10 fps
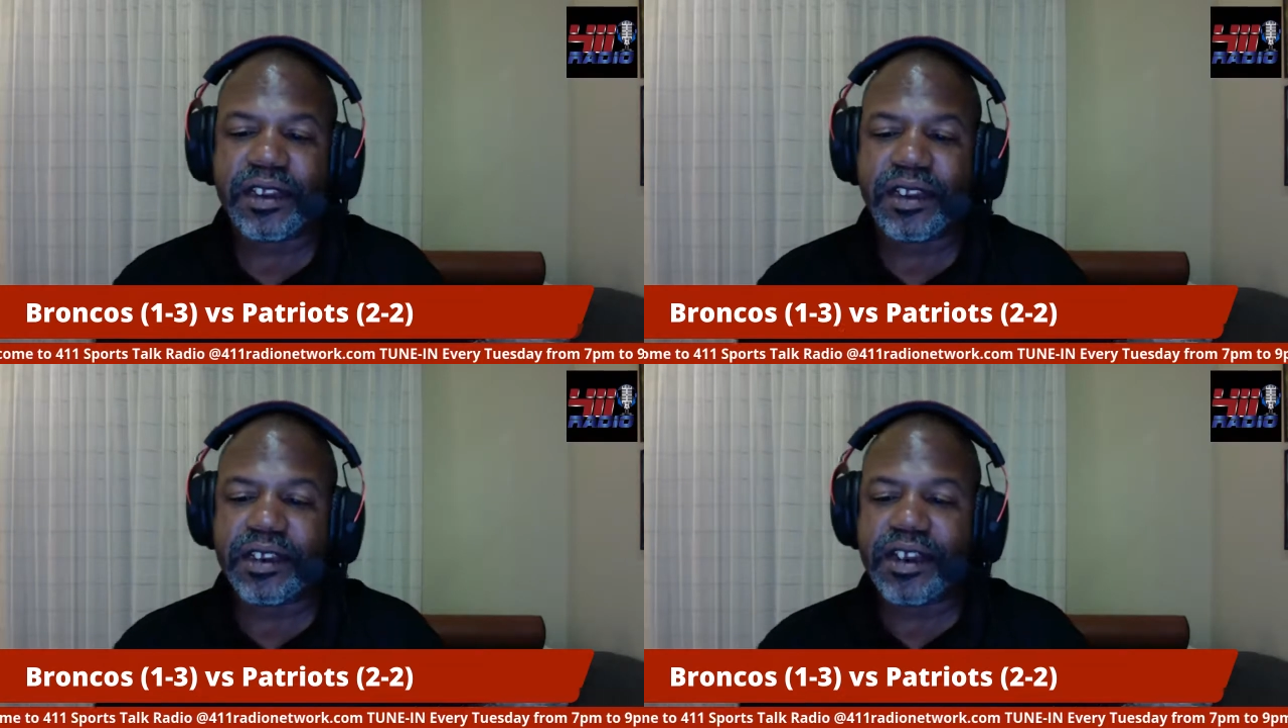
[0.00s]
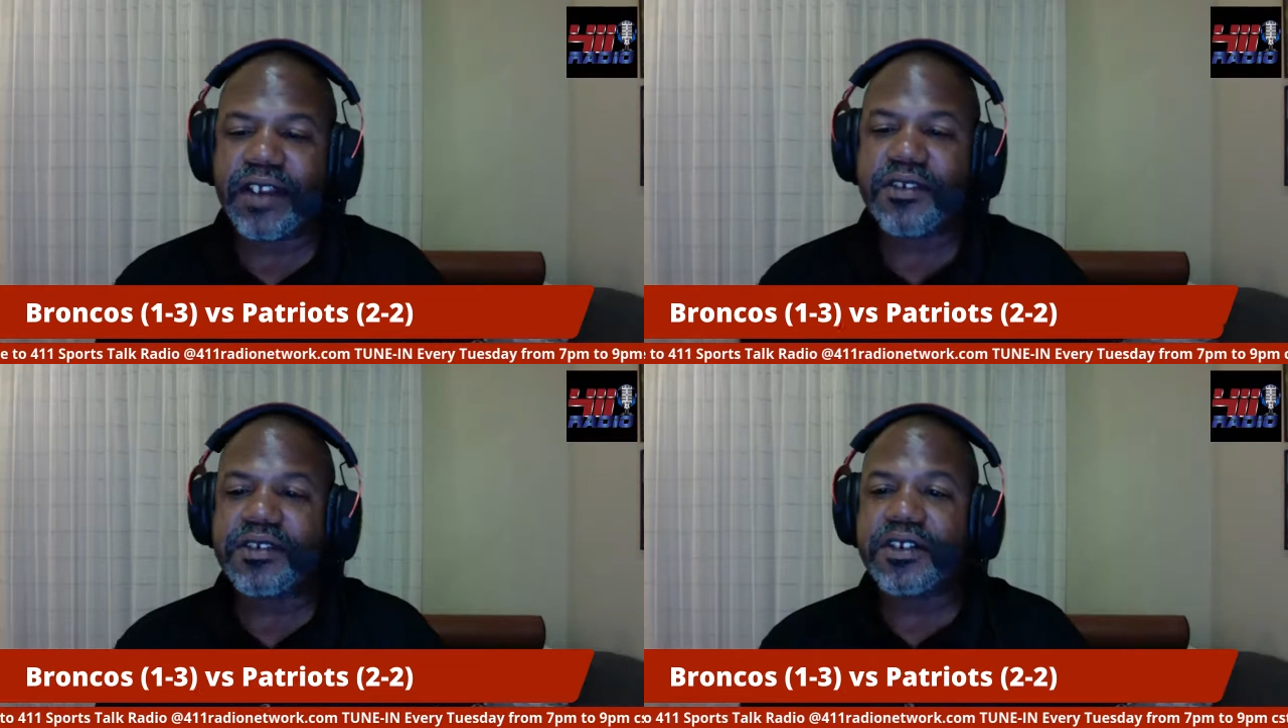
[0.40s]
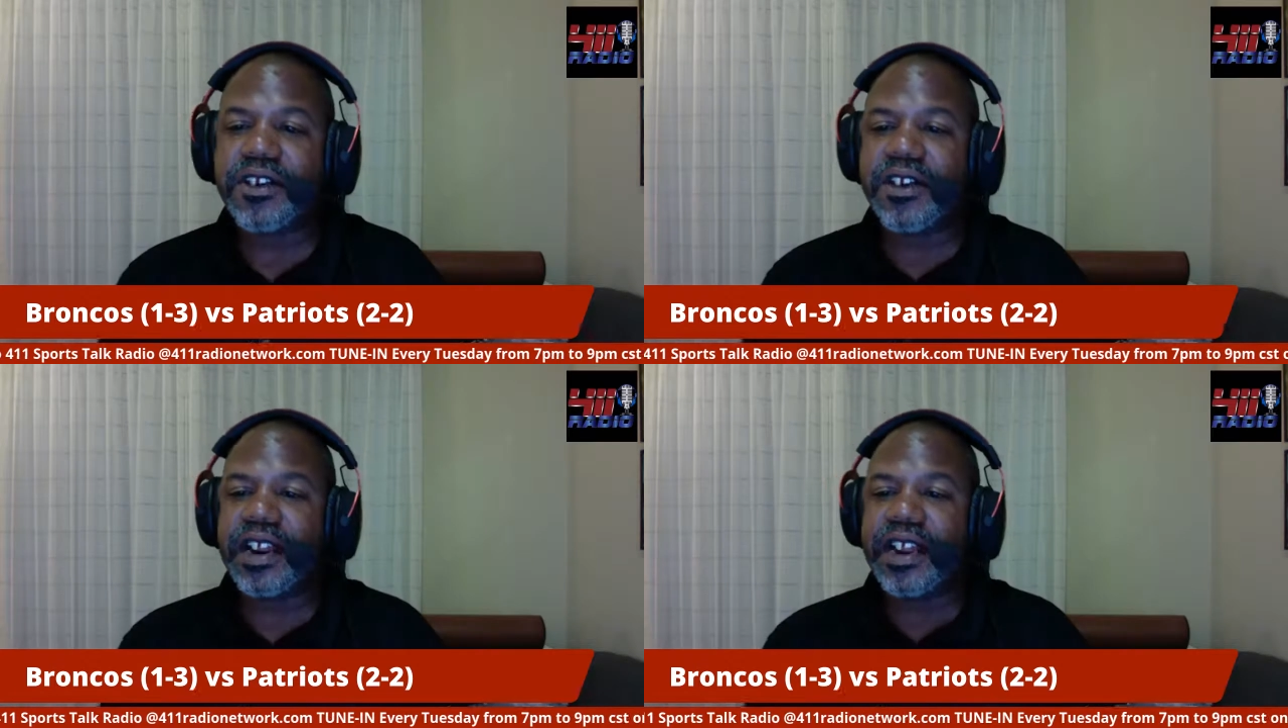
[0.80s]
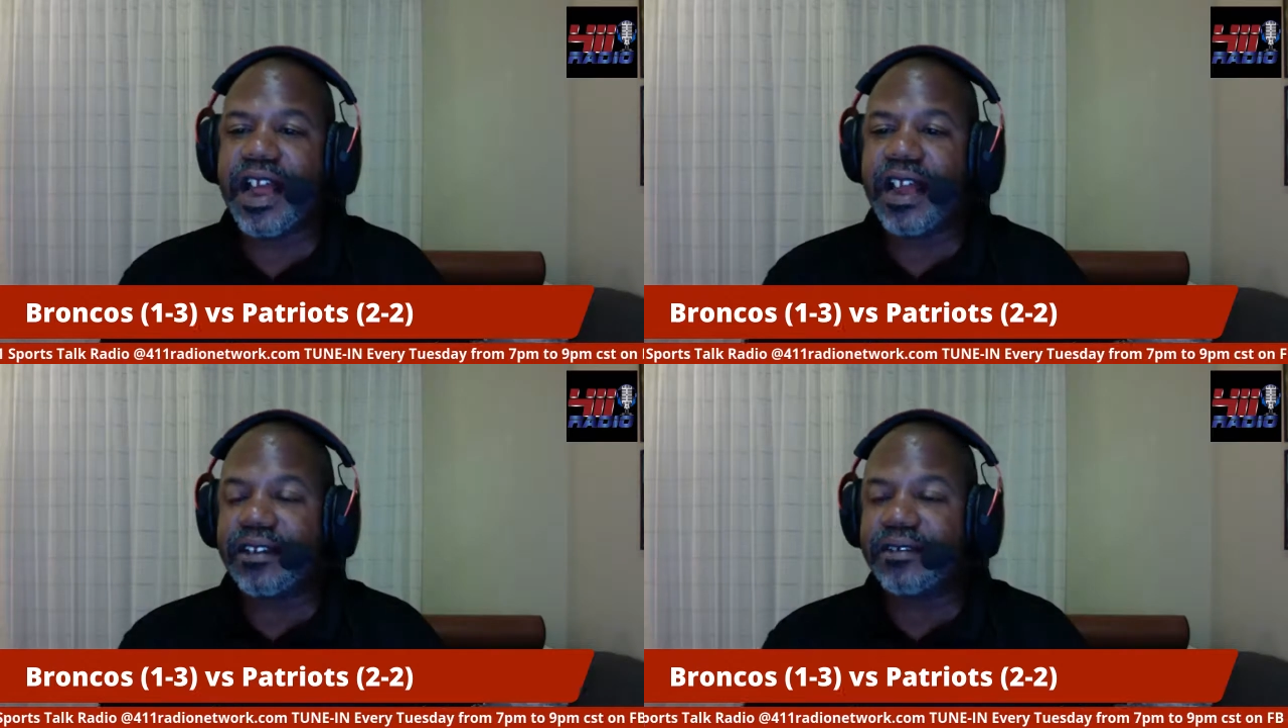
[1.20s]
because I know the security
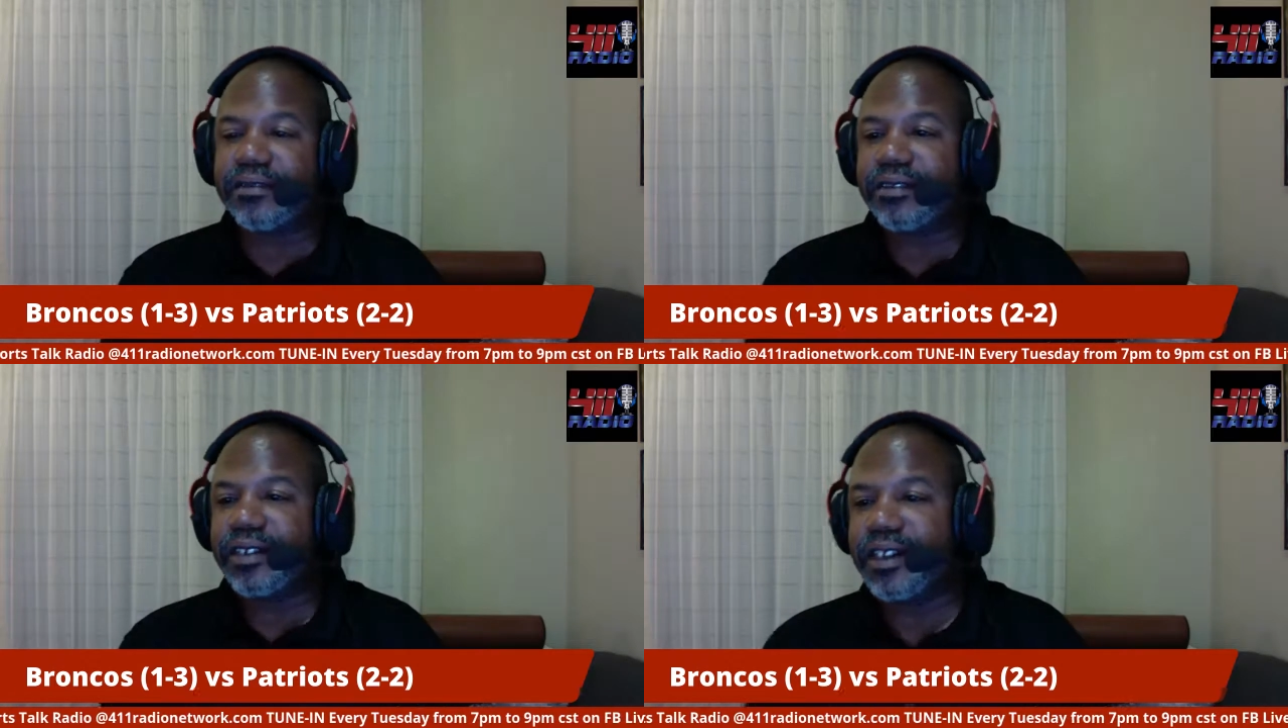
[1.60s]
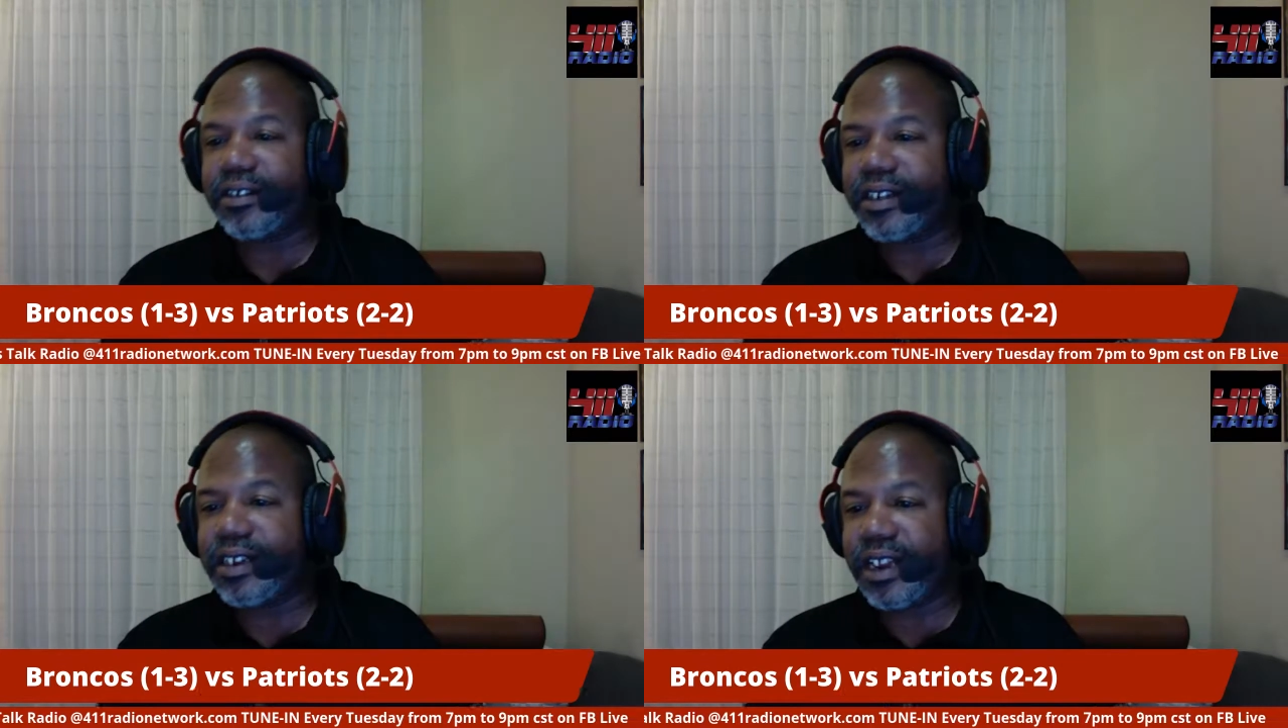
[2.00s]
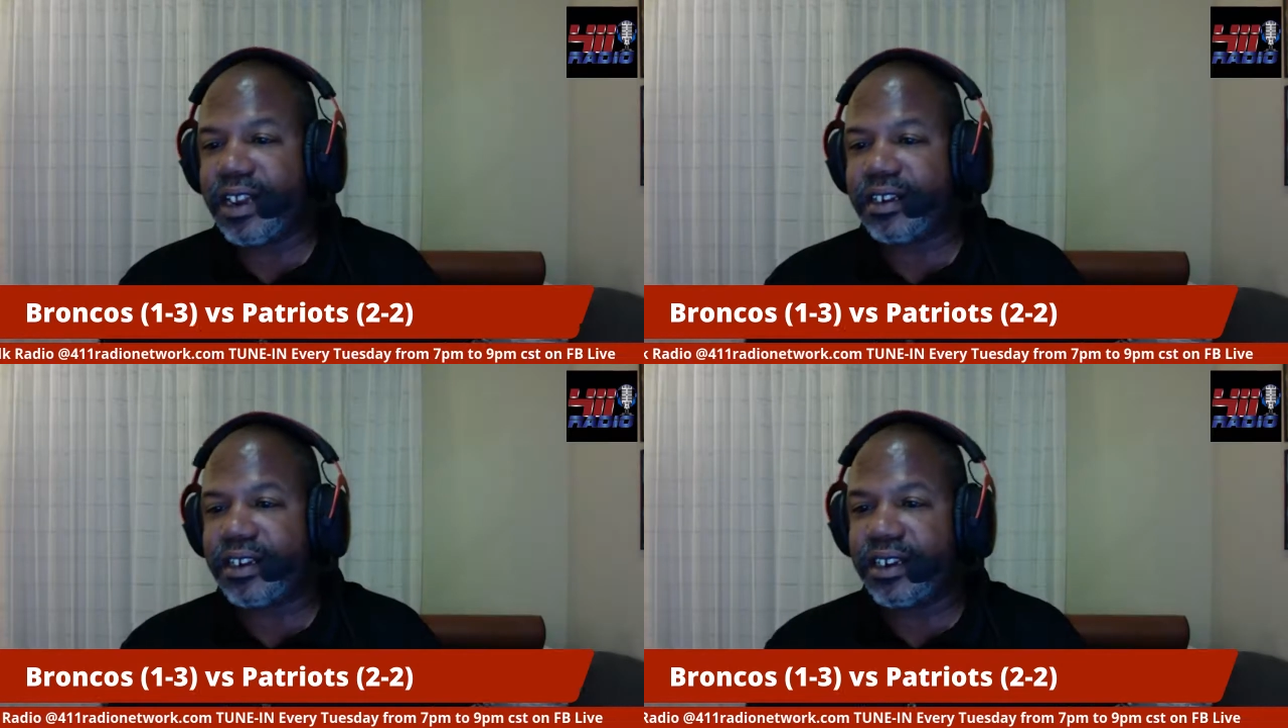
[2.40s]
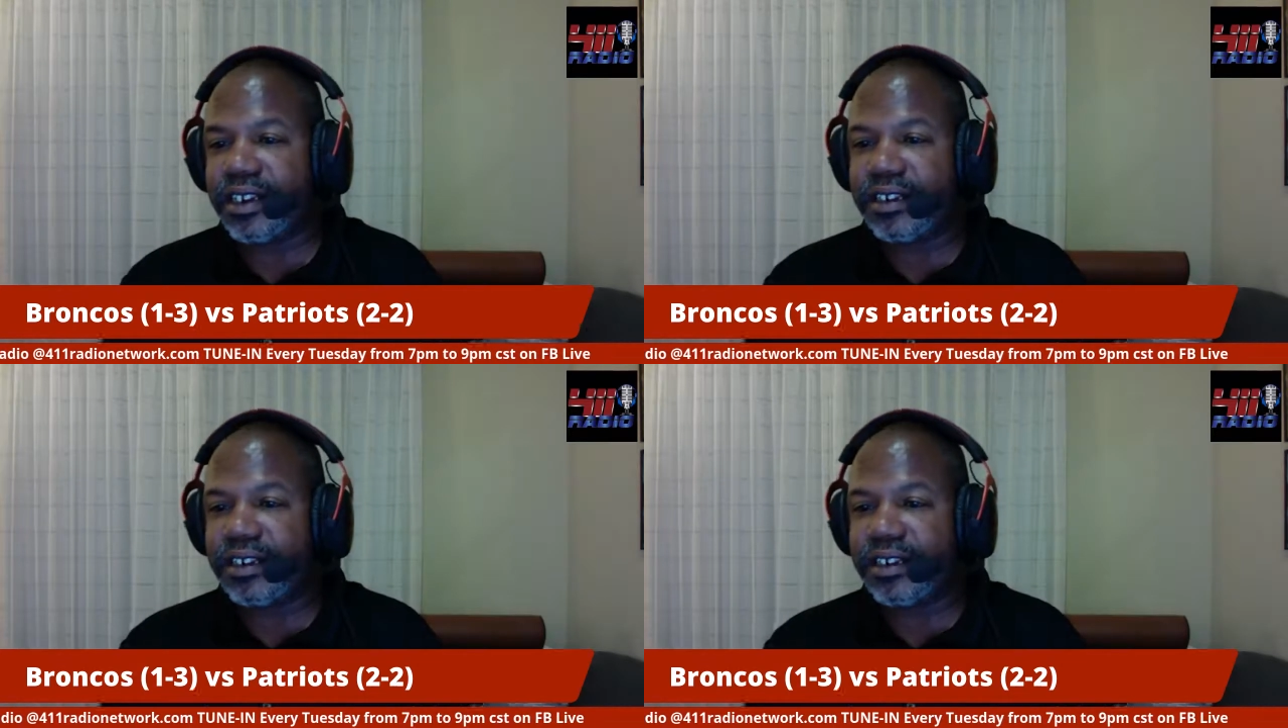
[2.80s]
got, she